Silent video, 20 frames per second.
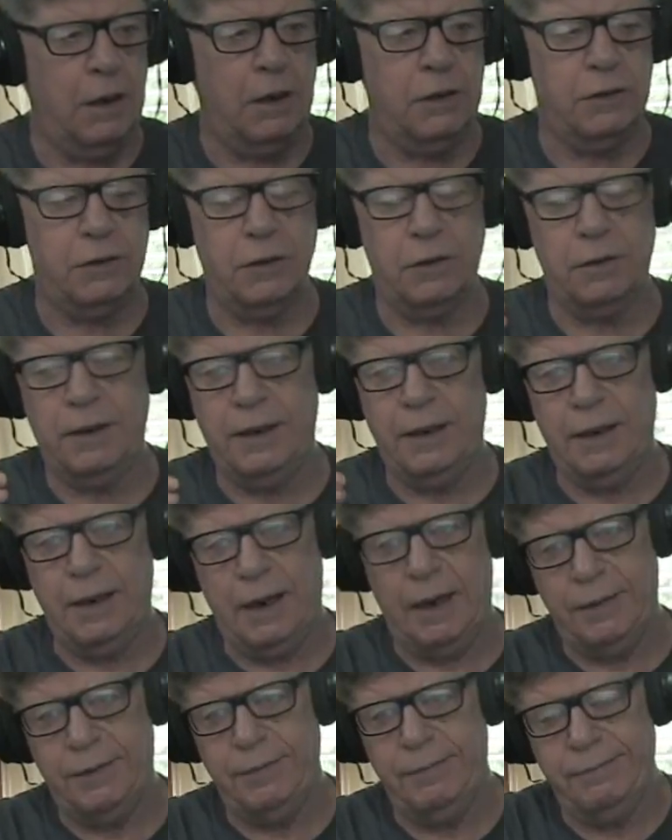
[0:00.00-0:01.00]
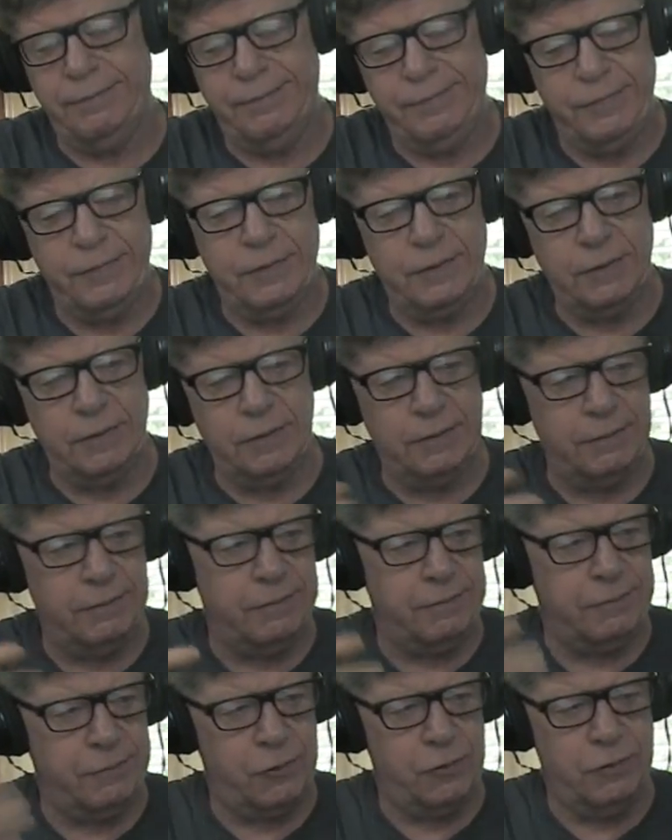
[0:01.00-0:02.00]
So then I
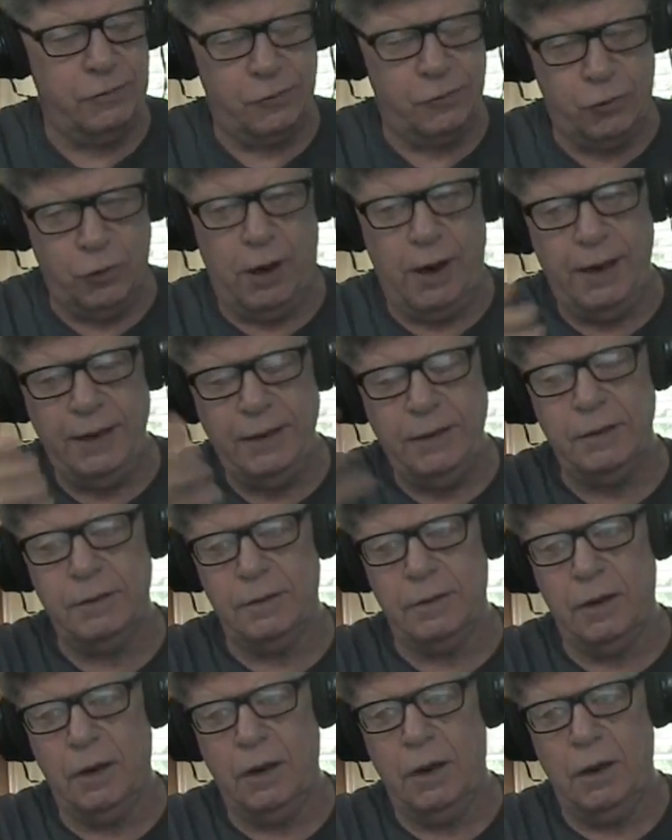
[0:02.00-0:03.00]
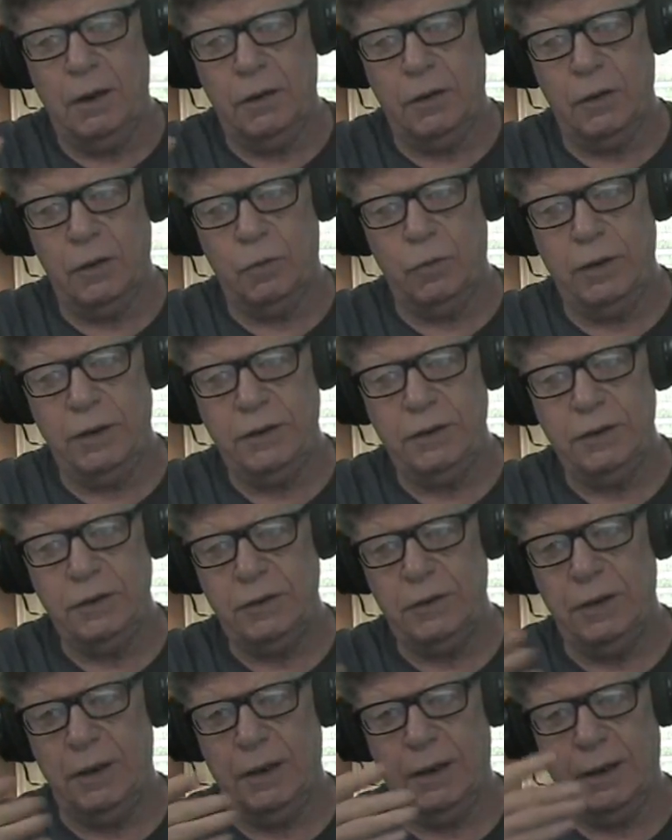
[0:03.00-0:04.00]
tried the, the
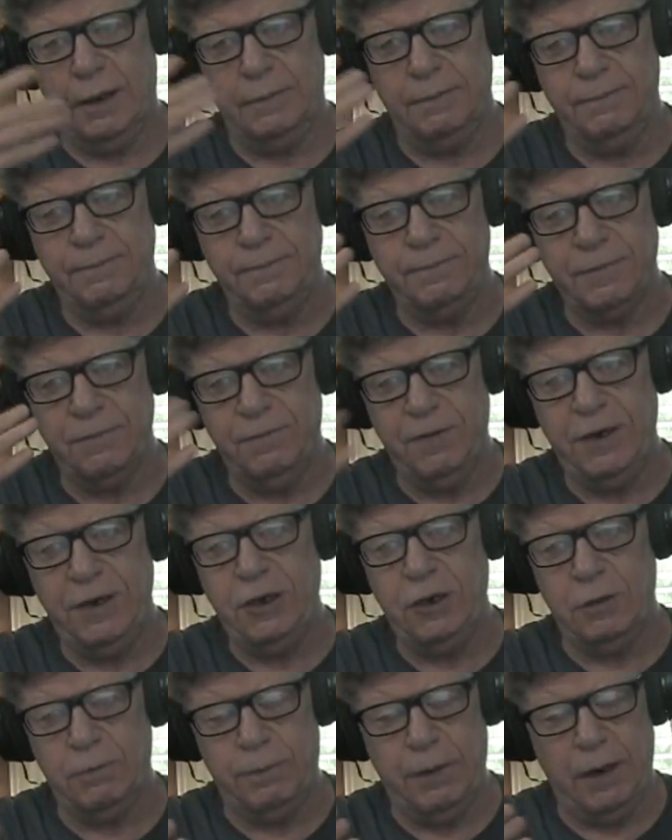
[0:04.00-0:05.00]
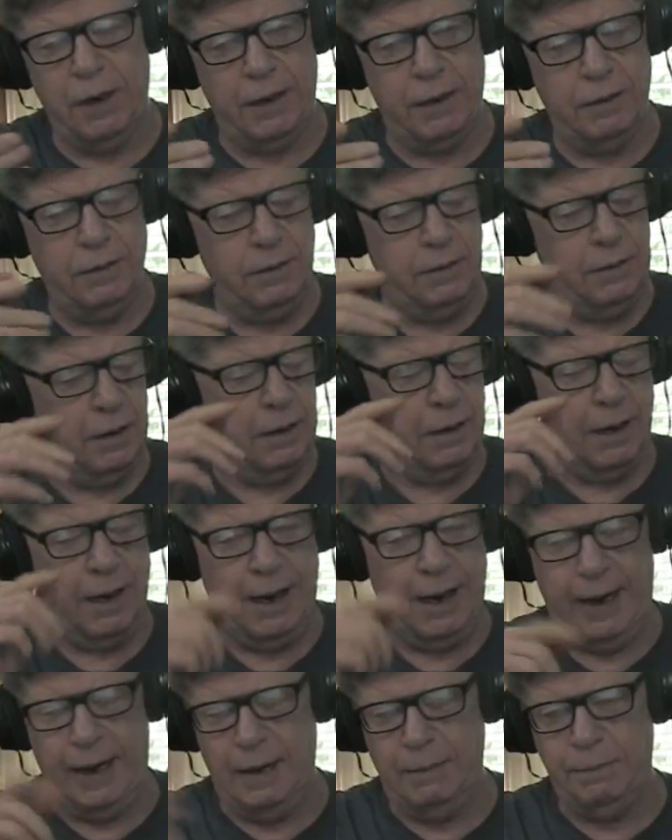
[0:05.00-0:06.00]
Windows uh, Video Player uh,
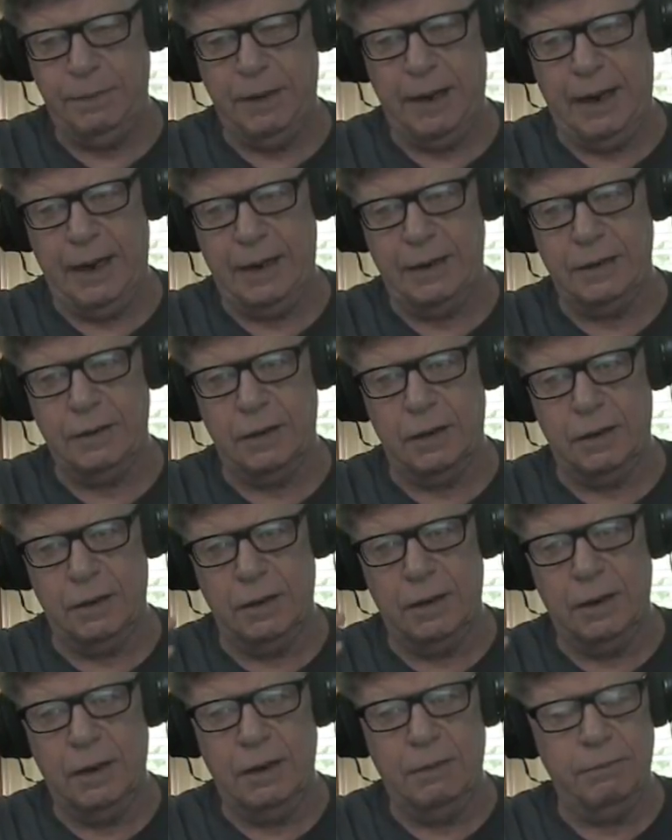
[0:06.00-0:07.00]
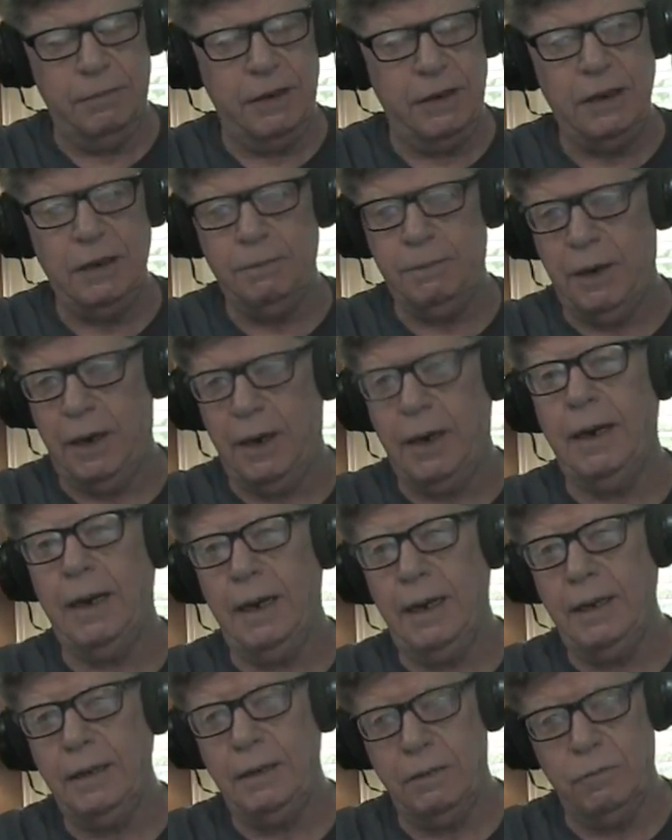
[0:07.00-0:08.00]
app and uh, Media Player,
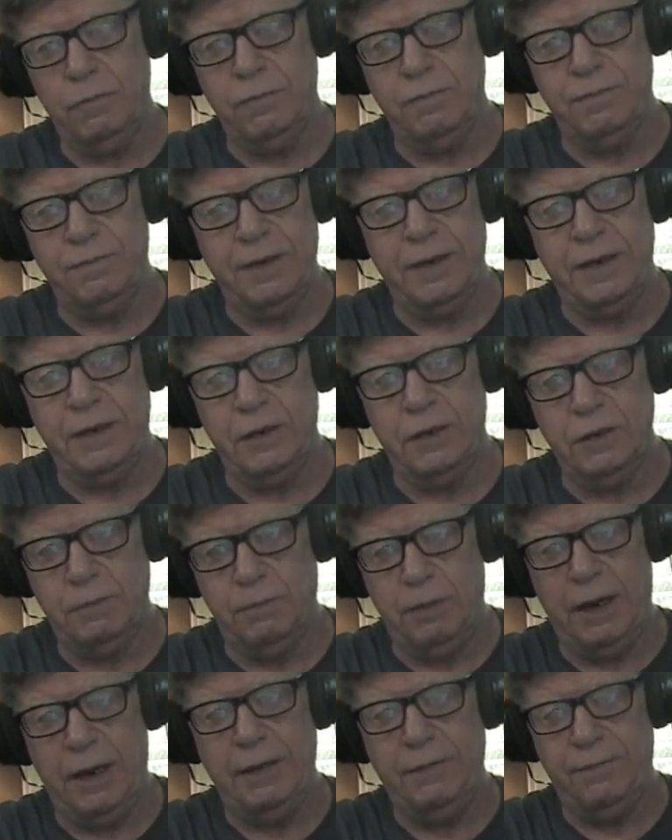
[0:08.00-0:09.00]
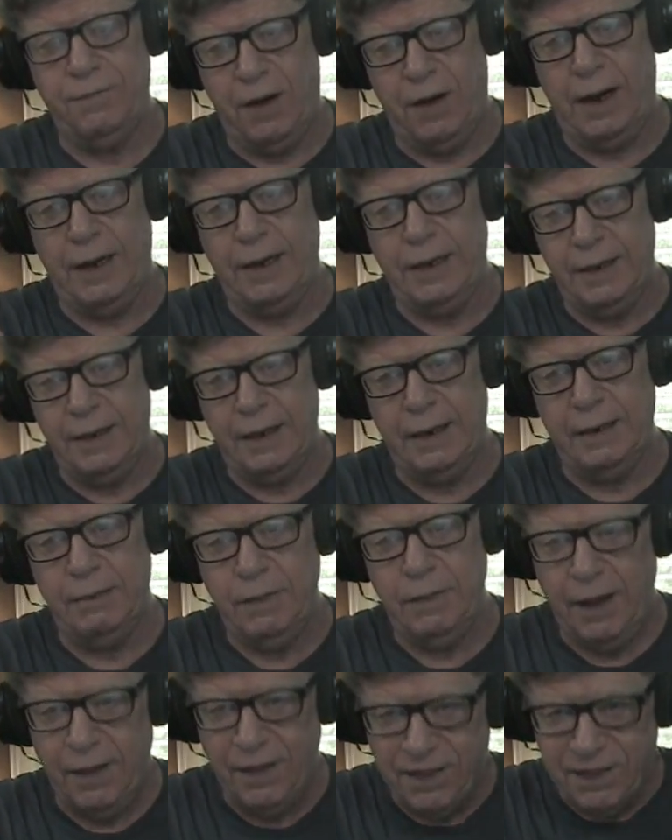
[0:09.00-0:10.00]
and the videos played fine in
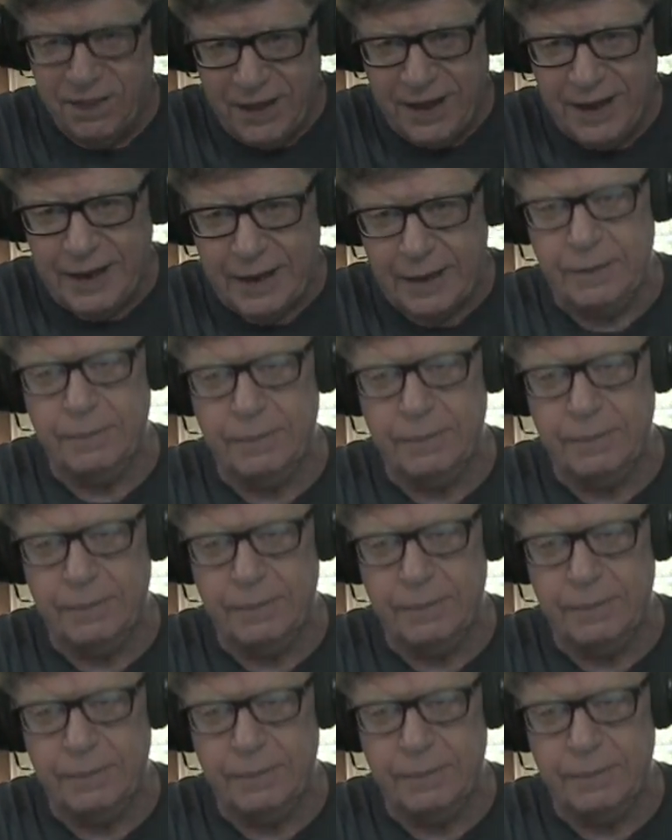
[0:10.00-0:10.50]
them then.